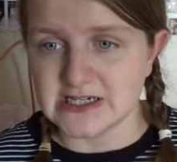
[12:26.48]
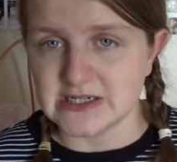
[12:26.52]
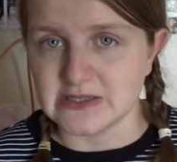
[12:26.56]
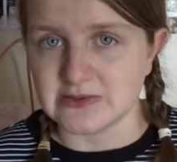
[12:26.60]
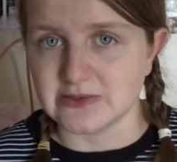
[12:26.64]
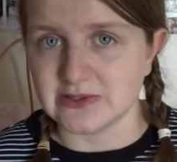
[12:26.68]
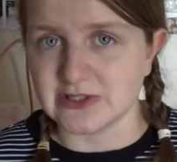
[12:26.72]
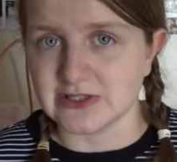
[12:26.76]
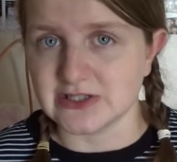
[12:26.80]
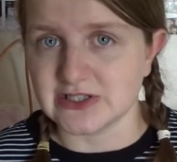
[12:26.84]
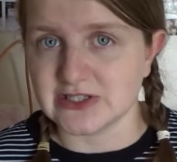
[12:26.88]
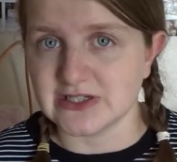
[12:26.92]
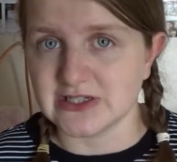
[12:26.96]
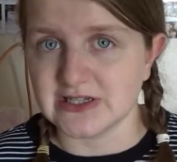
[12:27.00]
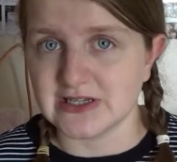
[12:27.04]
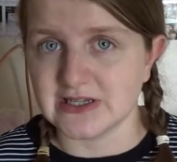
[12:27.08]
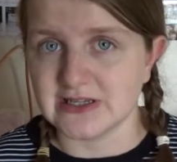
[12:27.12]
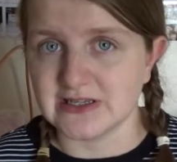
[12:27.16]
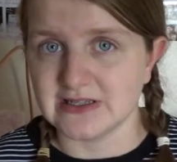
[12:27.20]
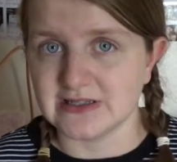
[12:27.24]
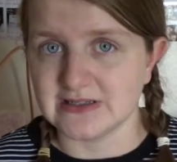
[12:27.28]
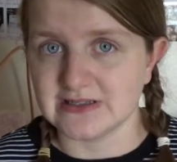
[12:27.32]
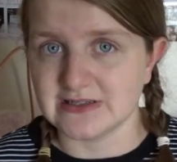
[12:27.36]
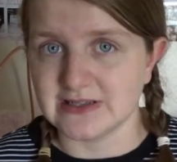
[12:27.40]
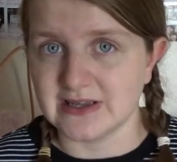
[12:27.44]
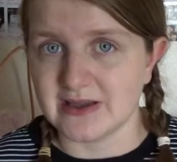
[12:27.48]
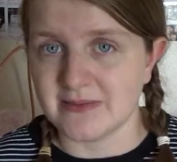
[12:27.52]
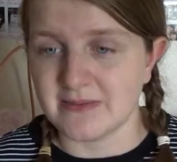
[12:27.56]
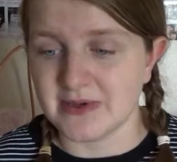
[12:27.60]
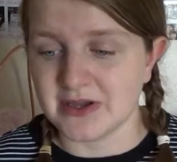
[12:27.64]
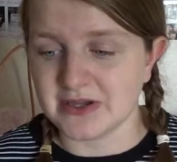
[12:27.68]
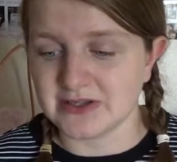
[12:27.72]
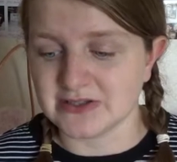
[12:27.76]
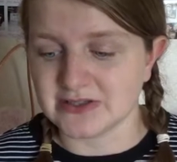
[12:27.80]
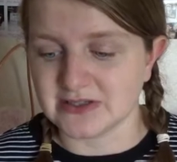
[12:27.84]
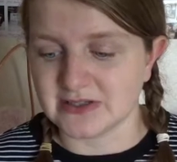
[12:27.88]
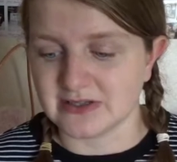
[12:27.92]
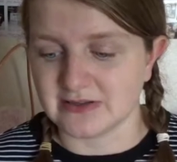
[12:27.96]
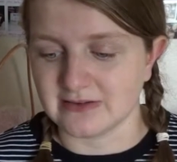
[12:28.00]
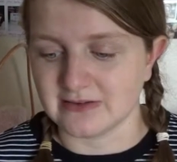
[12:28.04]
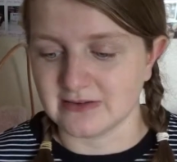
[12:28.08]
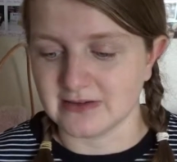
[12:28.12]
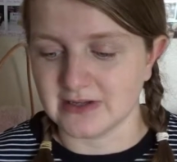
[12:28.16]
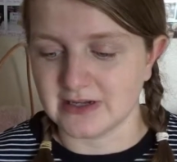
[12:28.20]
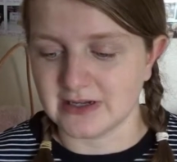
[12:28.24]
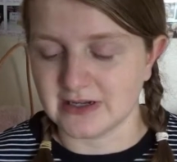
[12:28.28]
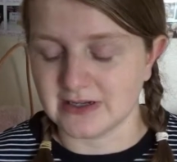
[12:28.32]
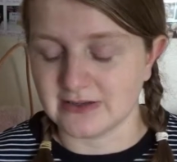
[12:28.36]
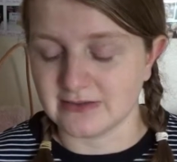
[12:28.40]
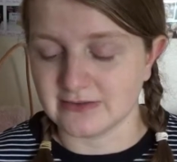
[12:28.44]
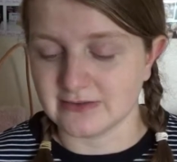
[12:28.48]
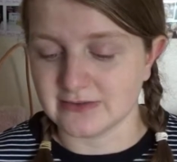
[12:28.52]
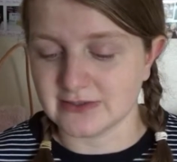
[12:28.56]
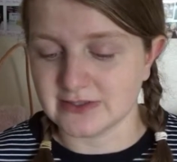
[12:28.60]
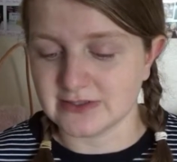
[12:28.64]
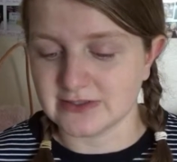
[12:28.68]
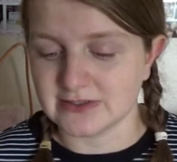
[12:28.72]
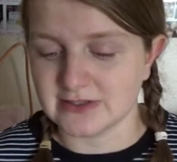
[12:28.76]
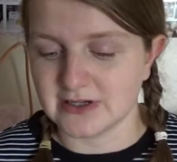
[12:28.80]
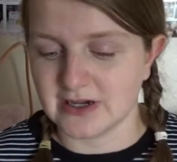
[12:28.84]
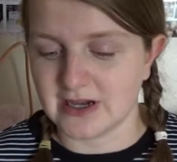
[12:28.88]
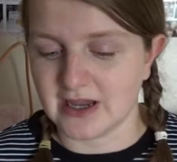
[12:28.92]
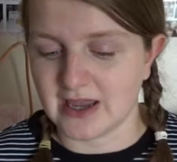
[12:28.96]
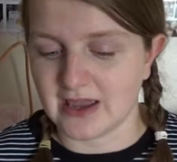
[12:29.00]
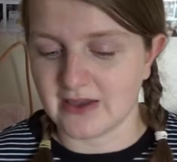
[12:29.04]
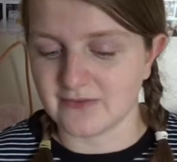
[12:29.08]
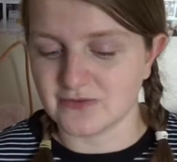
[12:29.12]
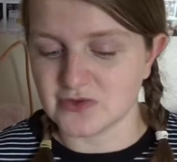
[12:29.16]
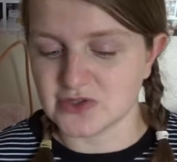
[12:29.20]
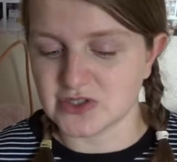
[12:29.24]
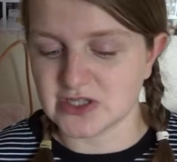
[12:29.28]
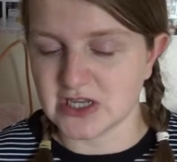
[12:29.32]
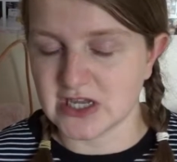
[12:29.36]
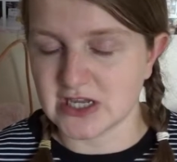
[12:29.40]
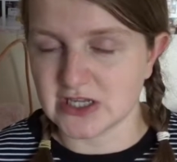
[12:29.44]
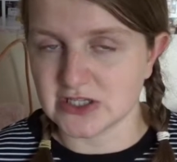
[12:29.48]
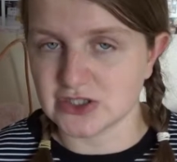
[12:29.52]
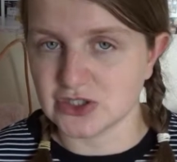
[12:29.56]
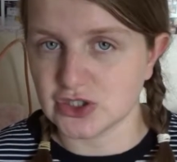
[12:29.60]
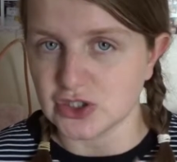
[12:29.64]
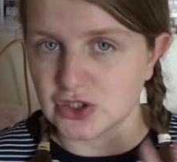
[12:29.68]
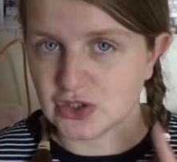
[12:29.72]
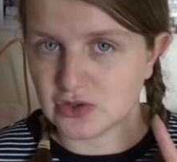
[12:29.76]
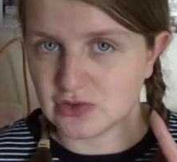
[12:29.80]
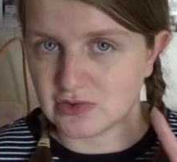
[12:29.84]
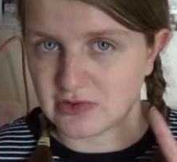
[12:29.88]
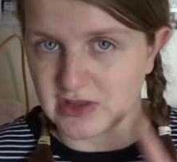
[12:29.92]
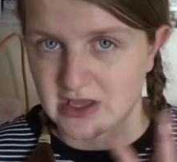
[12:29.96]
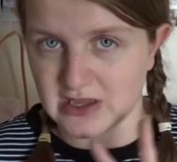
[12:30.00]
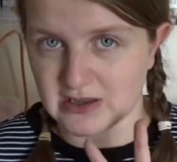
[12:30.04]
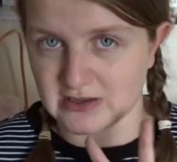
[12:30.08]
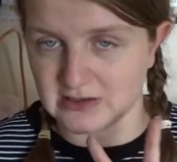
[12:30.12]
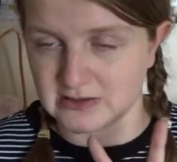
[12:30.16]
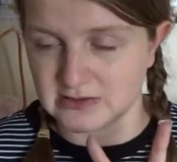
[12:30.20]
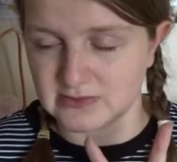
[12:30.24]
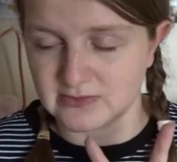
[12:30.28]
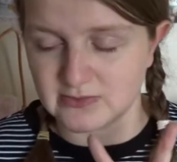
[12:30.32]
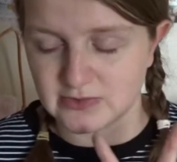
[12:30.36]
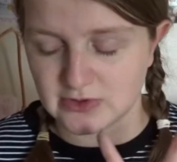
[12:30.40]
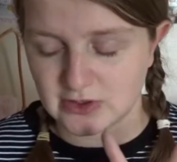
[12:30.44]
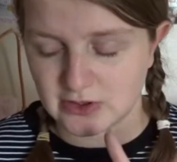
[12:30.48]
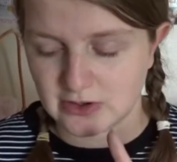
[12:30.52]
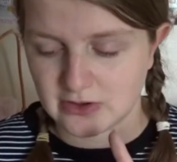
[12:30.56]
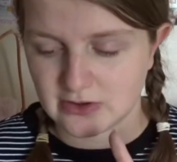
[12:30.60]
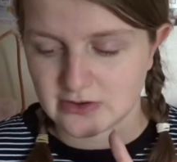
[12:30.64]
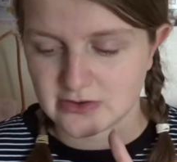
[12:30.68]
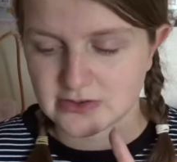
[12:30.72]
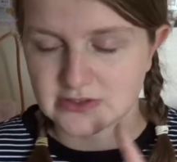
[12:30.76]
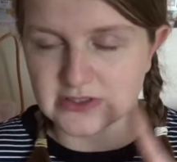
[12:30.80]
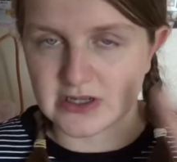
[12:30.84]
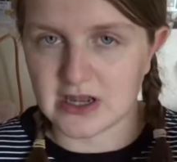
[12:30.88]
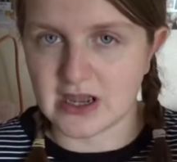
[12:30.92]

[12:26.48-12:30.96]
which is amazing. And I have to take 2 things for those.